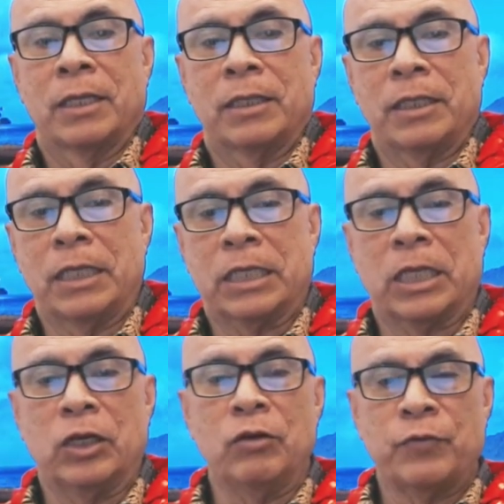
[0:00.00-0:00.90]
The
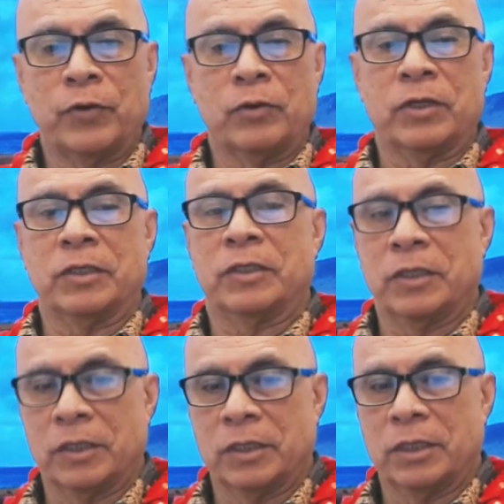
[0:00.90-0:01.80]
canoe
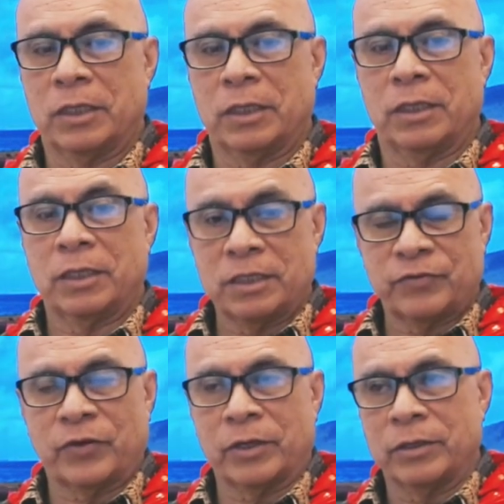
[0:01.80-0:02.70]
focus thus
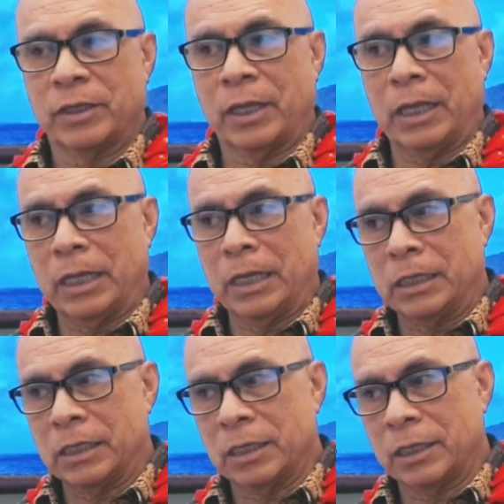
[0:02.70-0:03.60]
far,
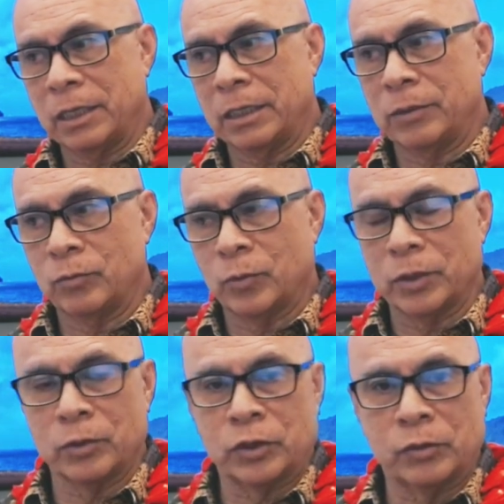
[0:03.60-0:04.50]
and in
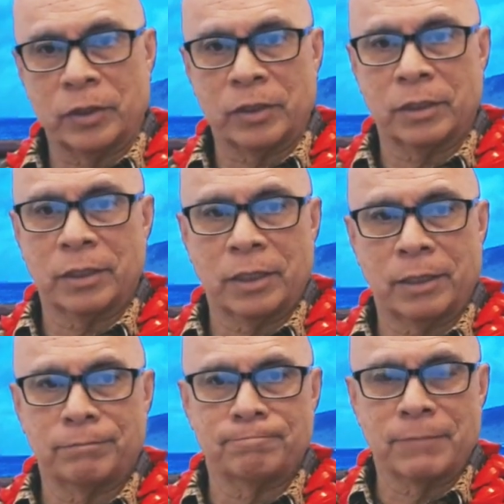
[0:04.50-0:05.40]
one or two
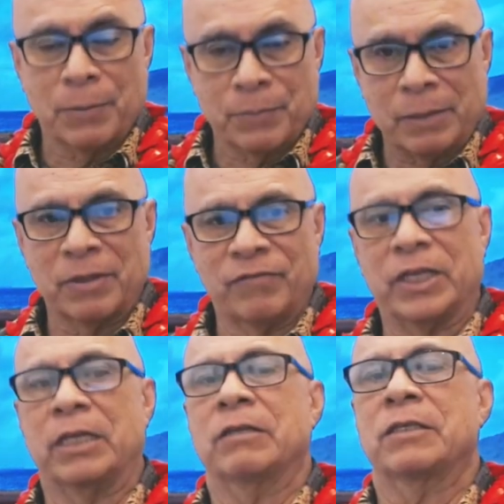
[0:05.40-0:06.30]
other upcoming
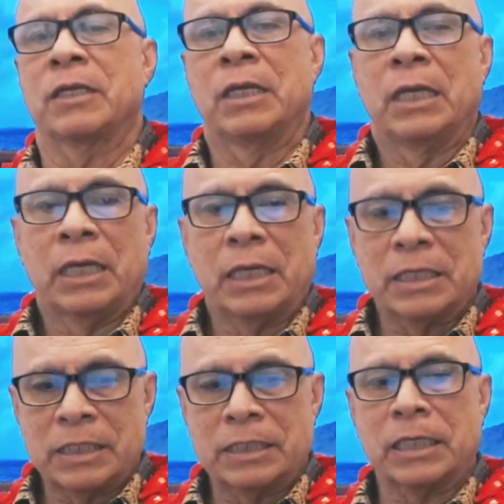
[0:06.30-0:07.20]
videos,
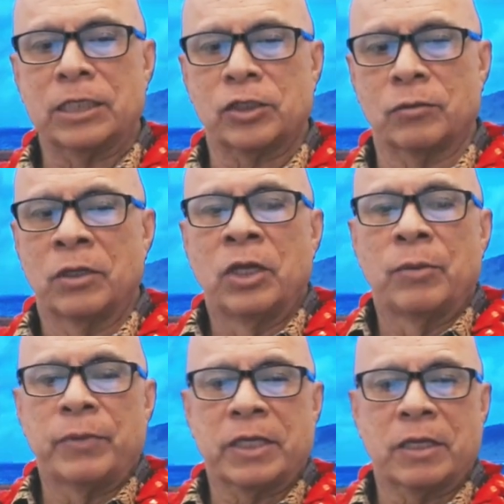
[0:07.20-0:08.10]
is intentional,
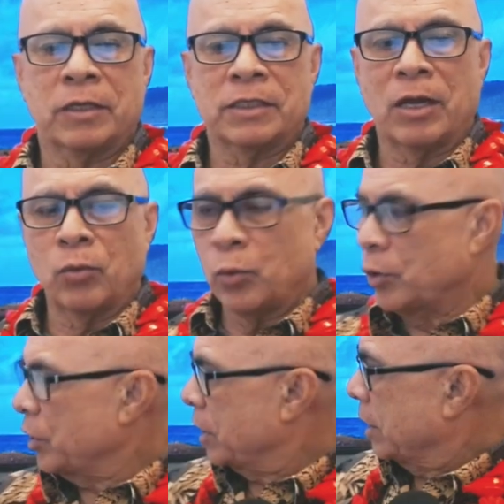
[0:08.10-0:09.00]
because our word